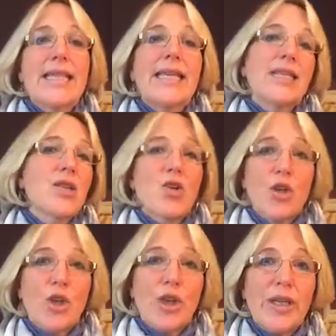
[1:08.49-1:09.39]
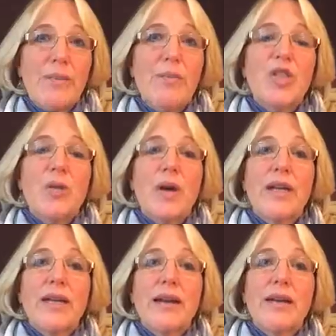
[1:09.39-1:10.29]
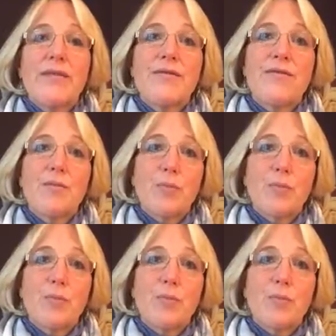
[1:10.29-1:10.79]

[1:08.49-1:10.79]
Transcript: That's all good, but you want to kind of